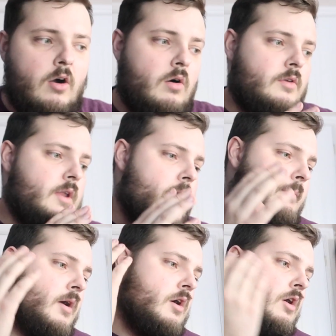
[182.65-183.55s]
on
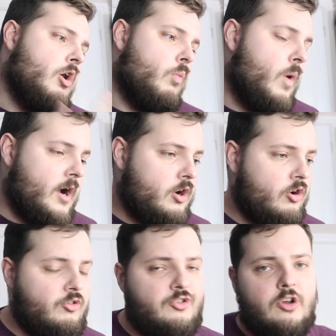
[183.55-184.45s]
one
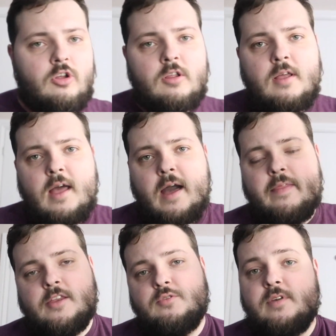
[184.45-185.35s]
console,
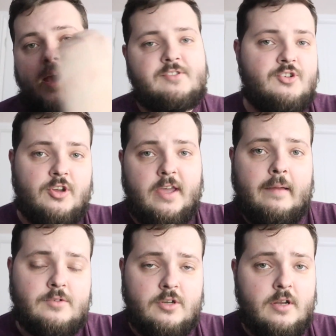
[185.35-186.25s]
and then you can get certain
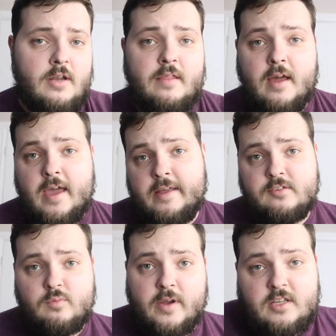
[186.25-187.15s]
games on another.
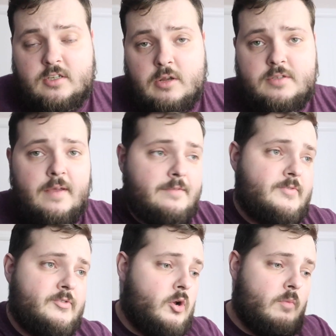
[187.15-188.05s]
Hence, we're
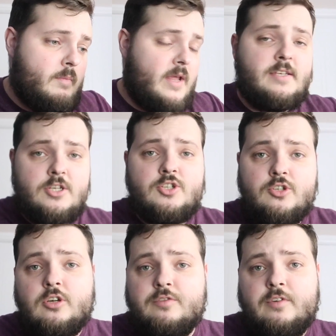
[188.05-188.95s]
exclusives. You know,
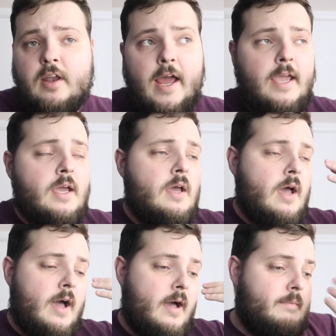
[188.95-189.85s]
PlayStation's good for like
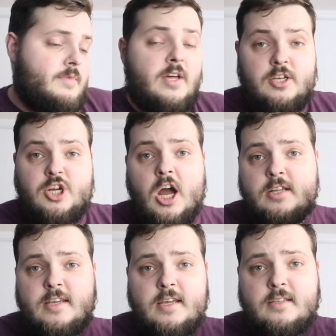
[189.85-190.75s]

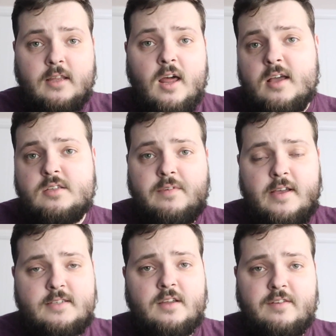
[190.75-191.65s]
Uncharted, The Last of
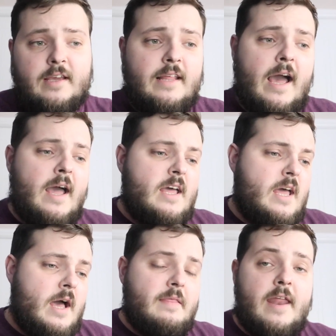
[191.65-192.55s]
Us, stuff like that.
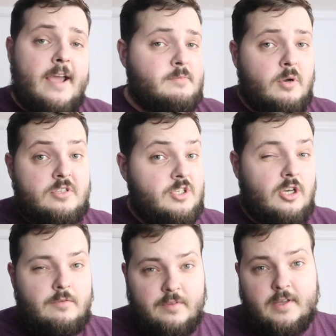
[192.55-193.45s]
And then Xbox is
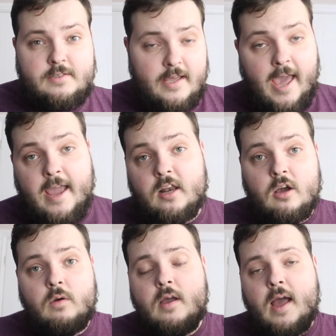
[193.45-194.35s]
good for things like
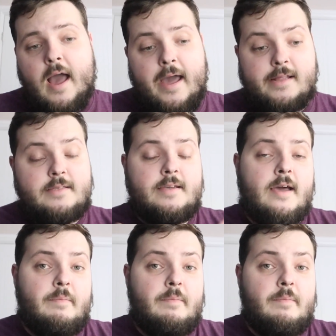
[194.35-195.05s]
Halo and